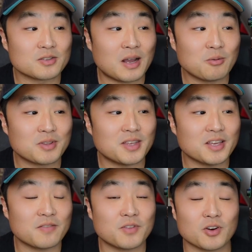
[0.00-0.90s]
So I would
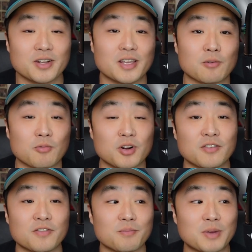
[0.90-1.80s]
think if they're going to get rid
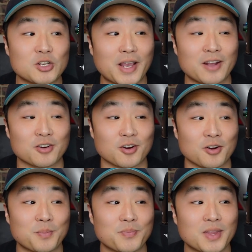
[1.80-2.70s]
of Mitch Haniger,